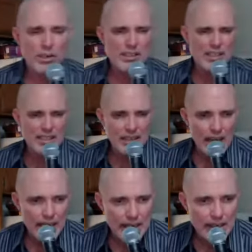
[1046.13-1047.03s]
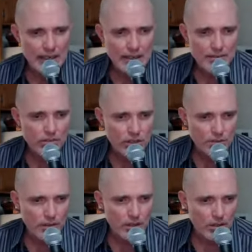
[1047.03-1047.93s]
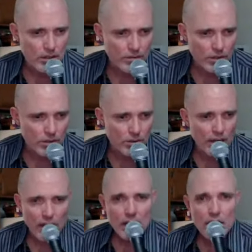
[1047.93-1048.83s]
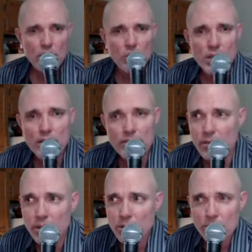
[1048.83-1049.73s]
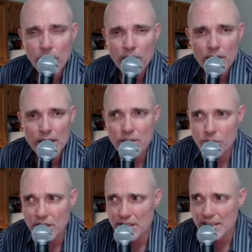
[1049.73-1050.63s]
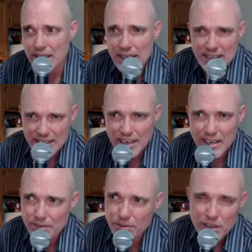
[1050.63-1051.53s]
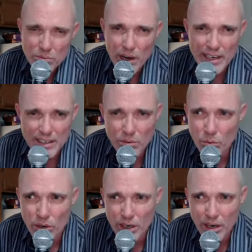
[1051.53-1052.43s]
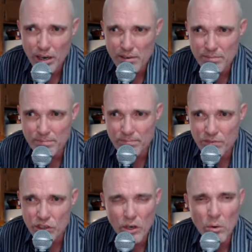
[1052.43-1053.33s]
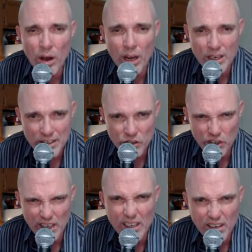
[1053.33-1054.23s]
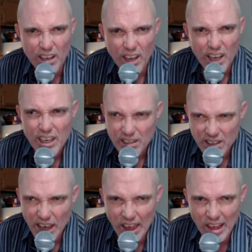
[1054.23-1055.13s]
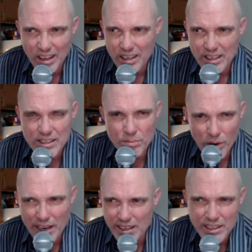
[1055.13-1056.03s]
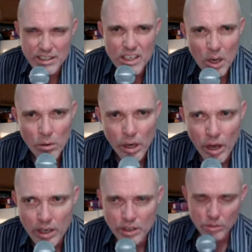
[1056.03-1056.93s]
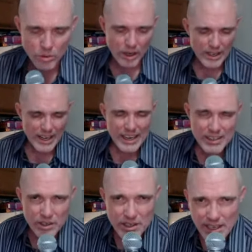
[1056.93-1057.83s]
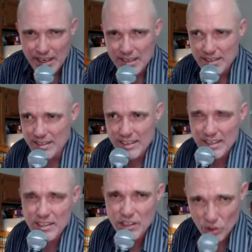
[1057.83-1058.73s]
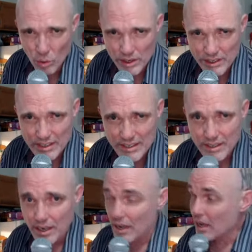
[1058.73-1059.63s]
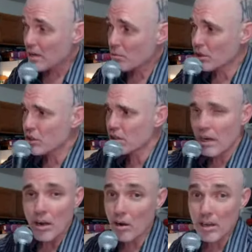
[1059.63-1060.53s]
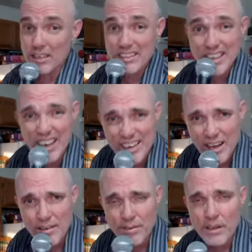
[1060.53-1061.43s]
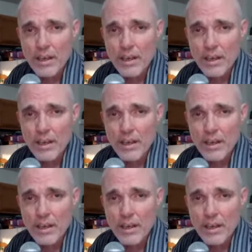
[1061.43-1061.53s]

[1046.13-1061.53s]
is this guy, Elian? Just for those of you who are interested, he's writing a work on zoology. Yeah, he's writing a zoological work. And the good thing is his sources, which there are a ton of,